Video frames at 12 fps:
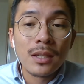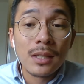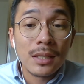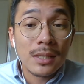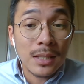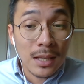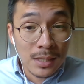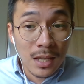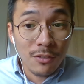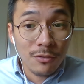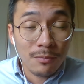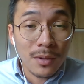Stay
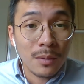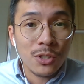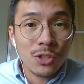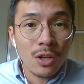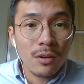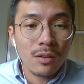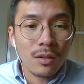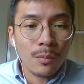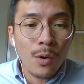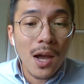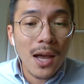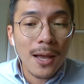safe. My name is Sean. Au
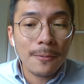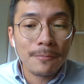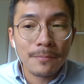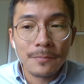revoir.